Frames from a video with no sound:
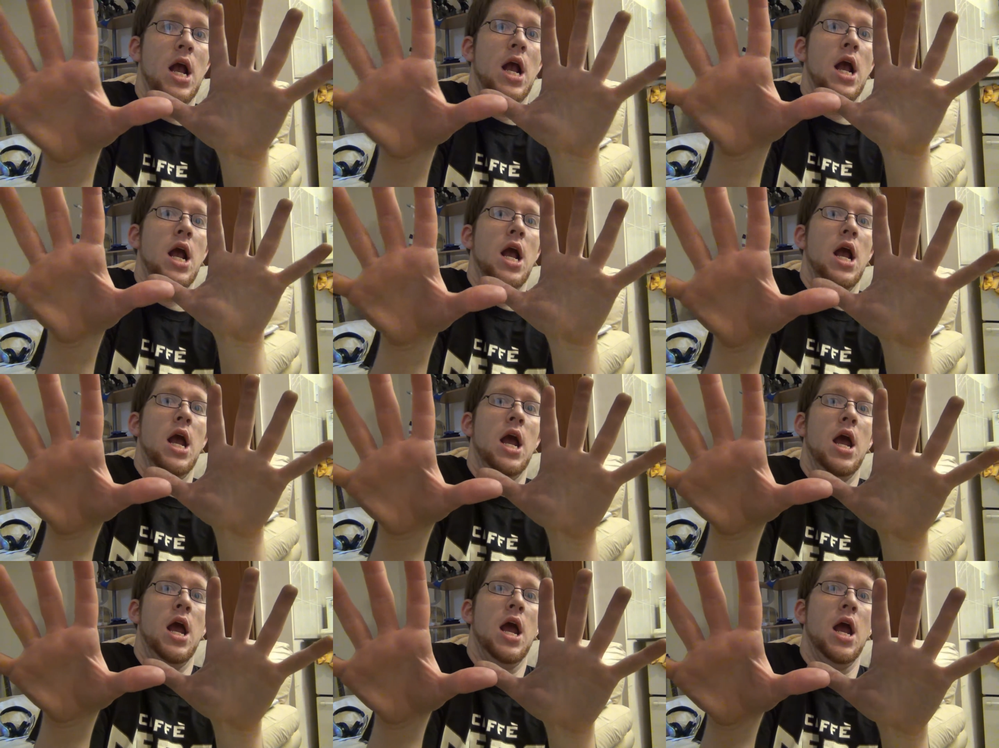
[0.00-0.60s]

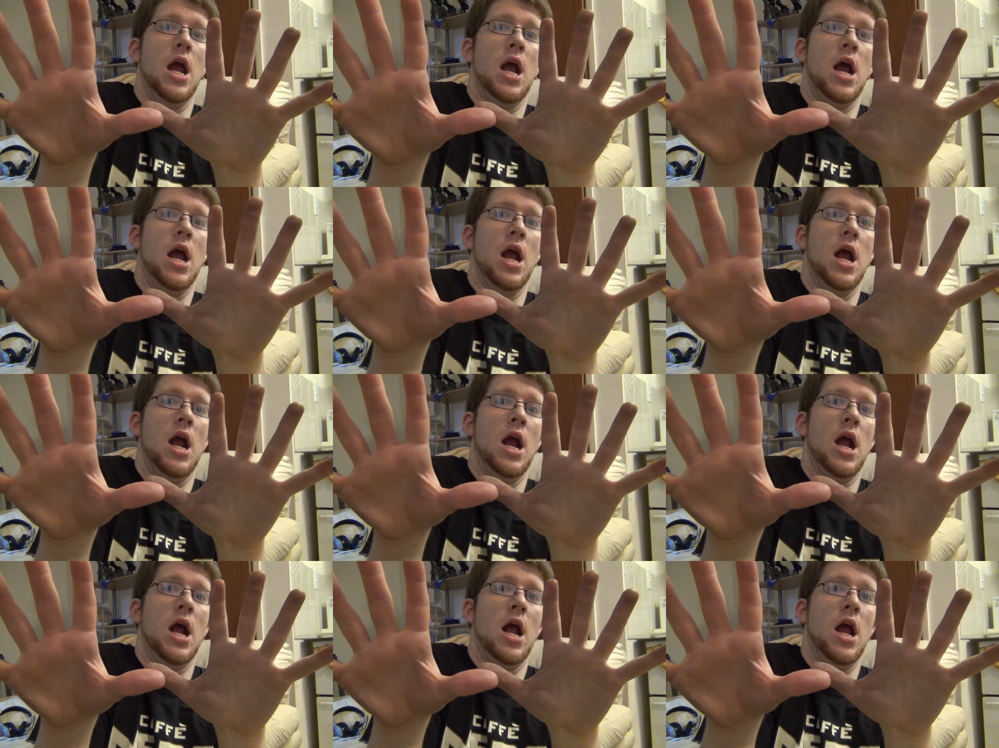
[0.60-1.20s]

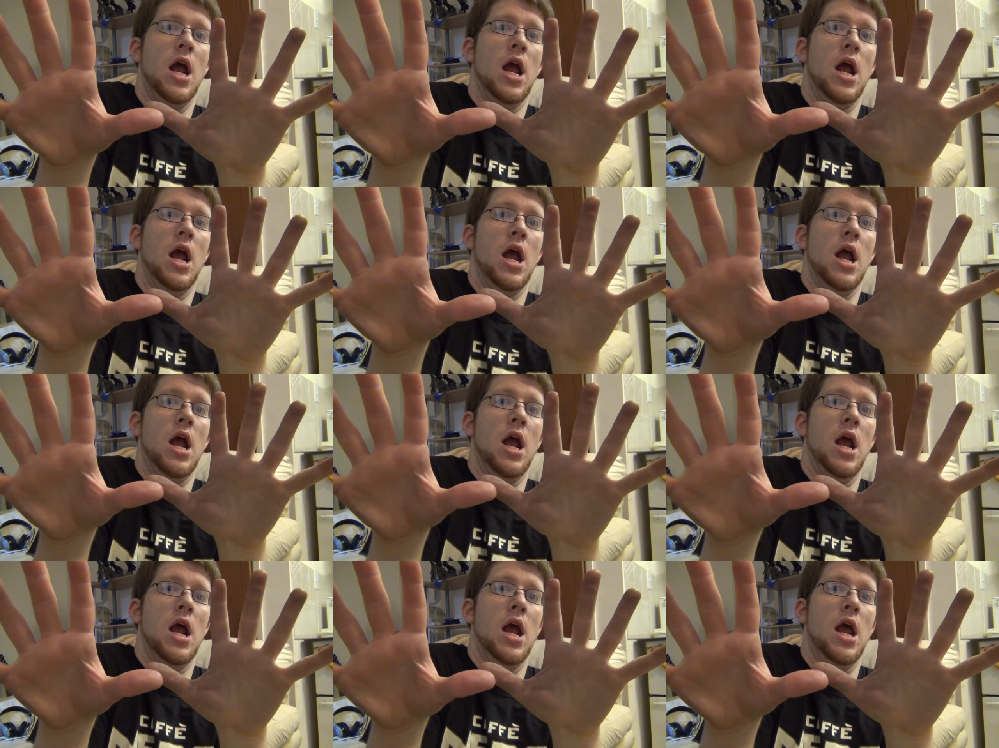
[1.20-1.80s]

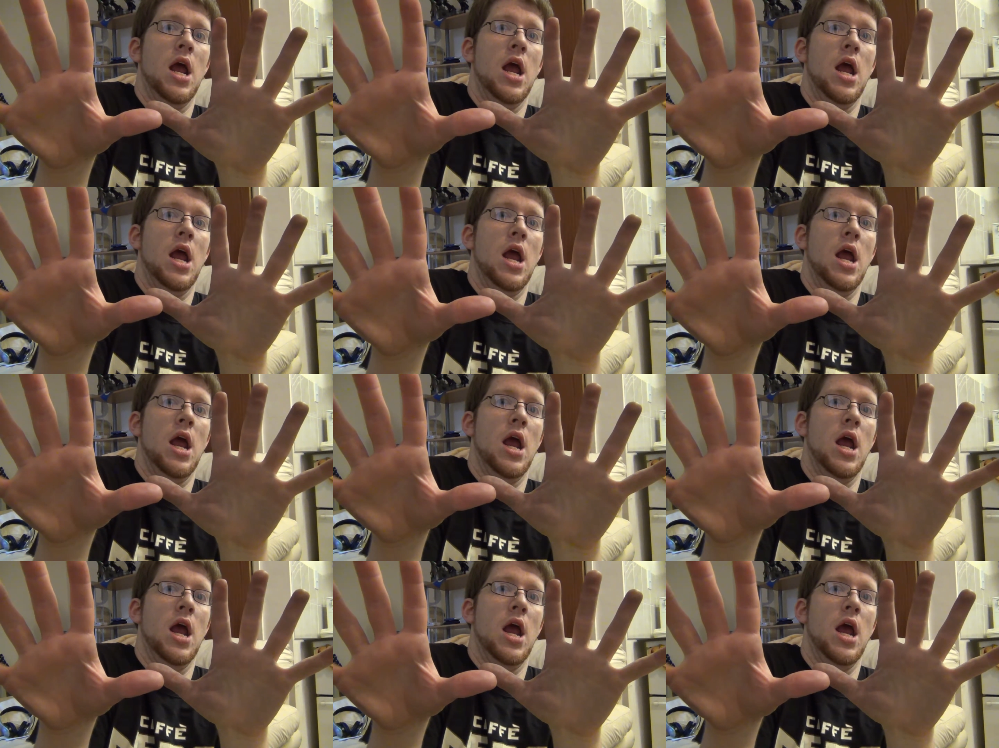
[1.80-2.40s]

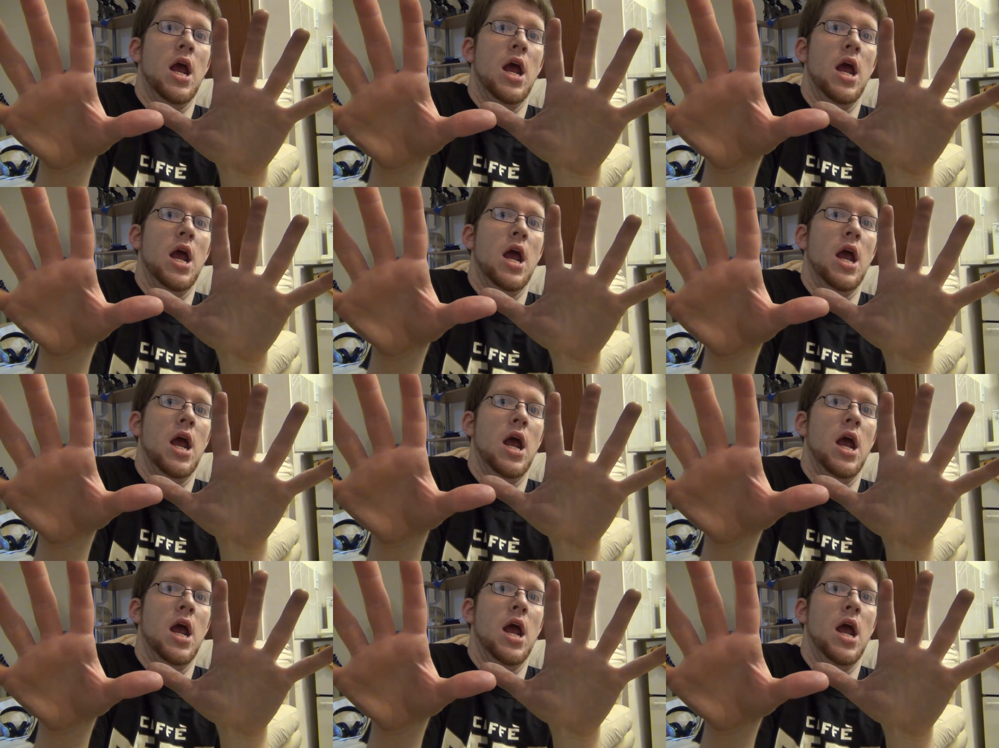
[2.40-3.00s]

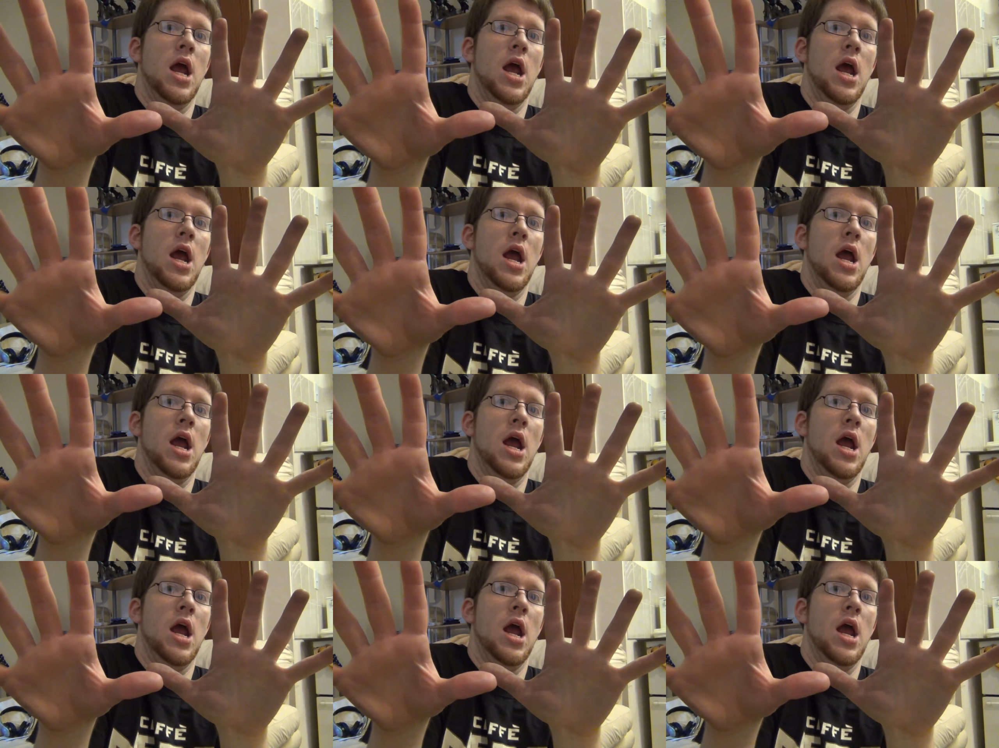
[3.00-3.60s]

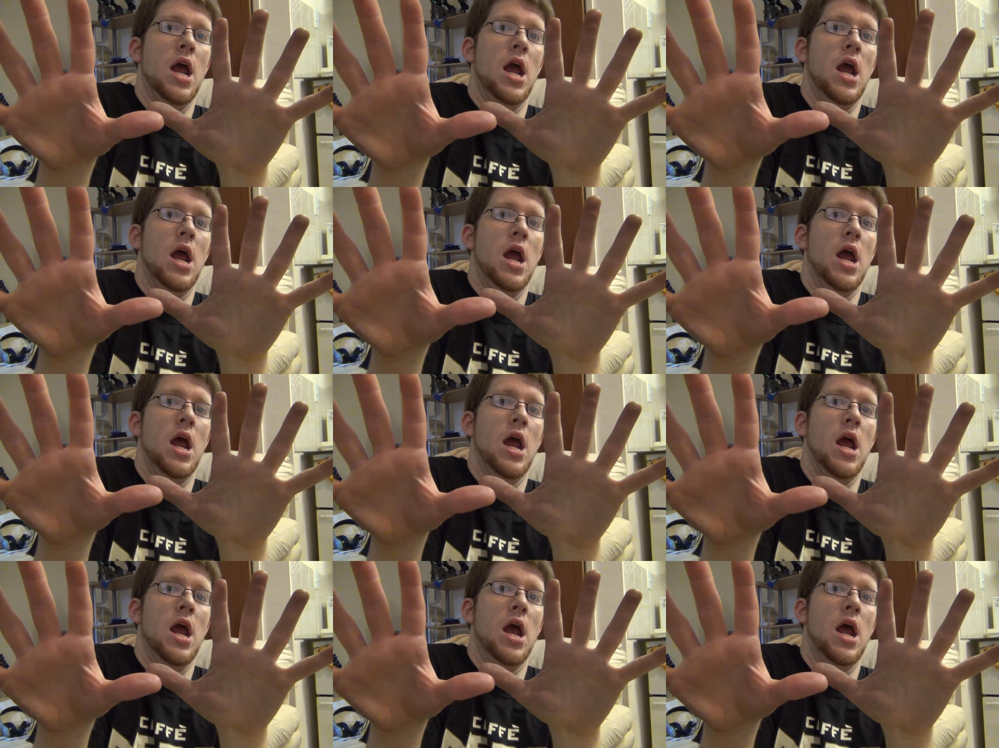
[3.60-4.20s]

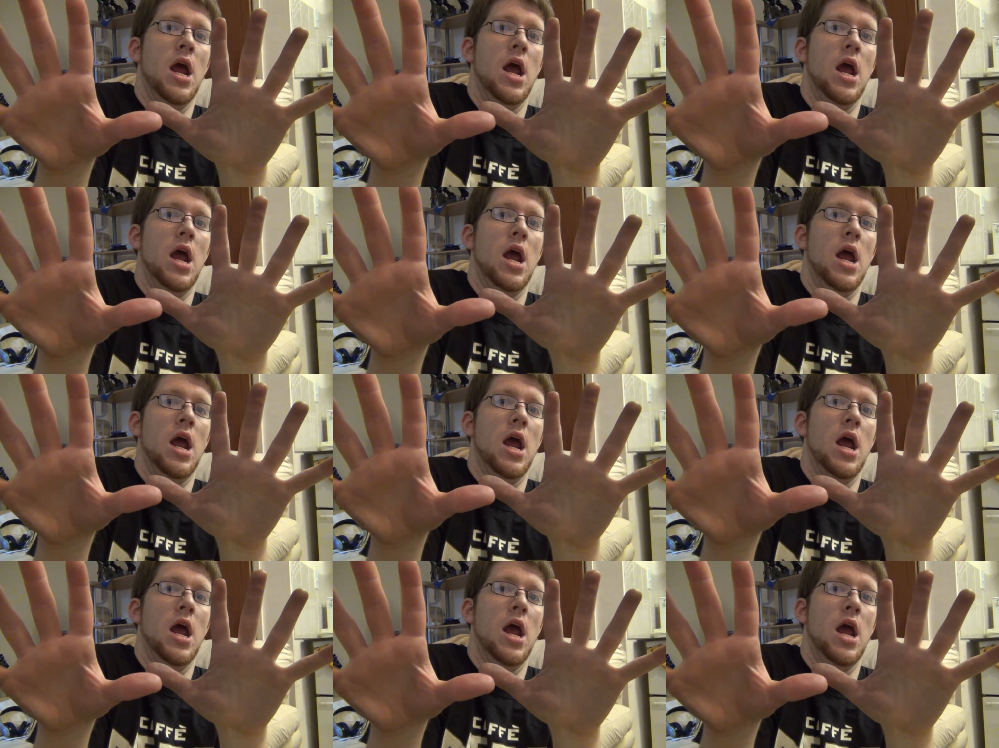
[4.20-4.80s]

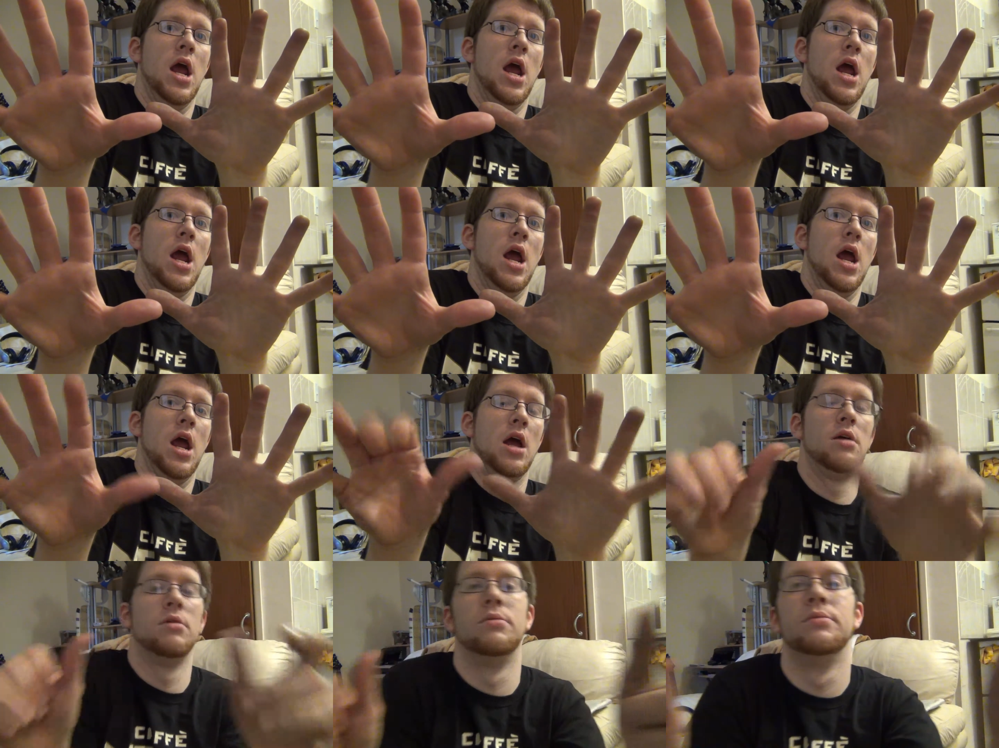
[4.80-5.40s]

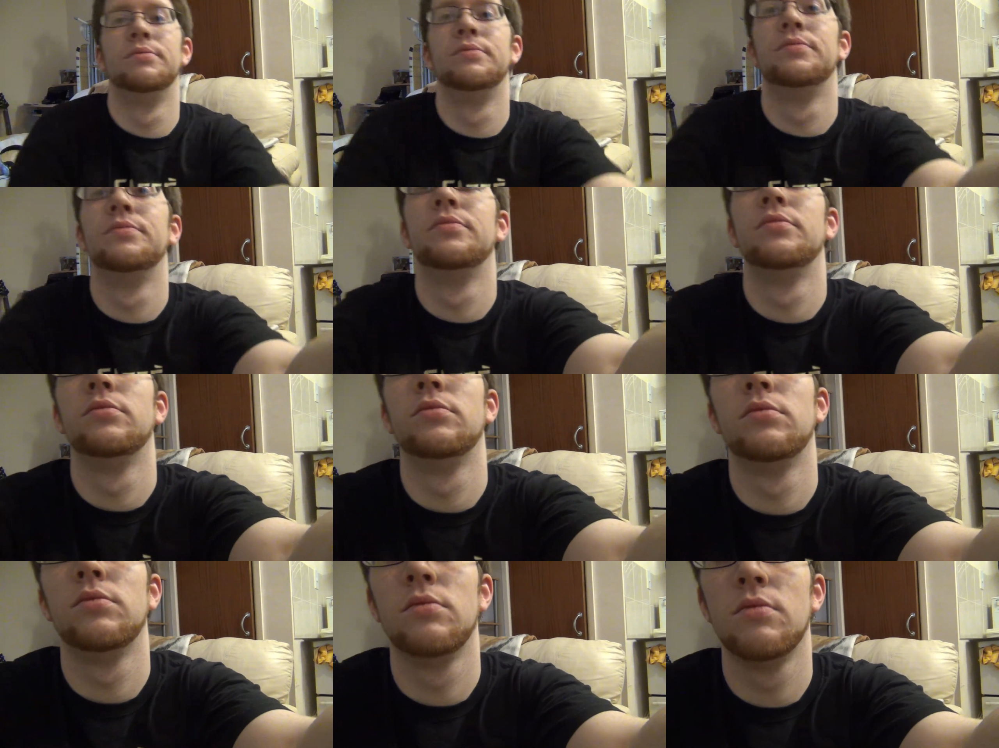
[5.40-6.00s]

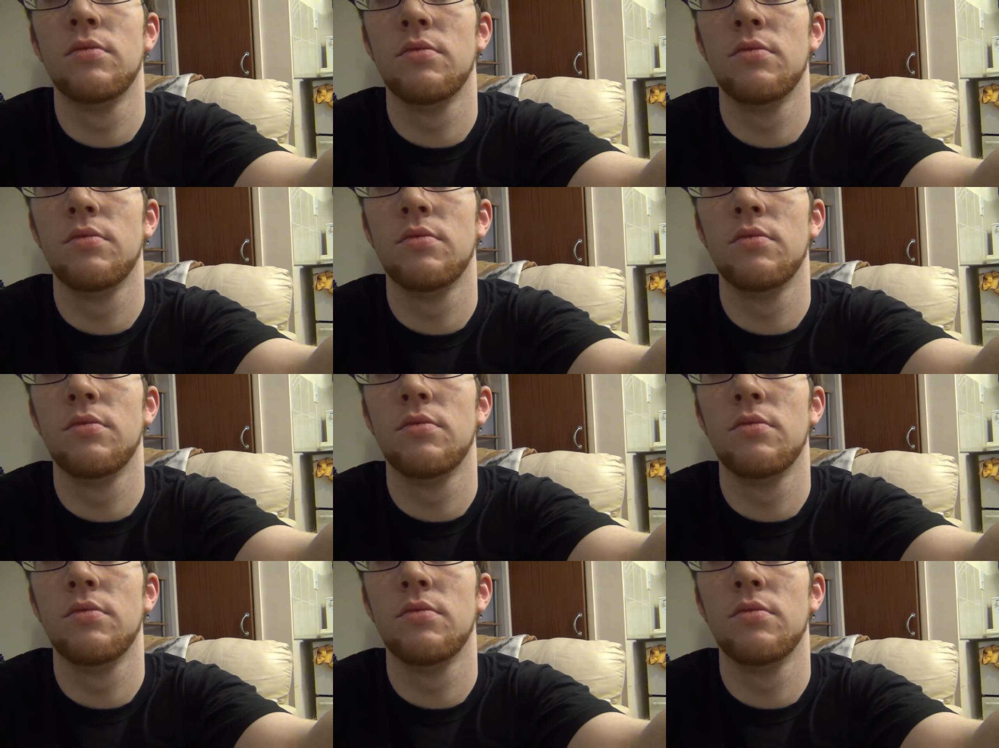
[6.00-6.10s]
Nobody speaks.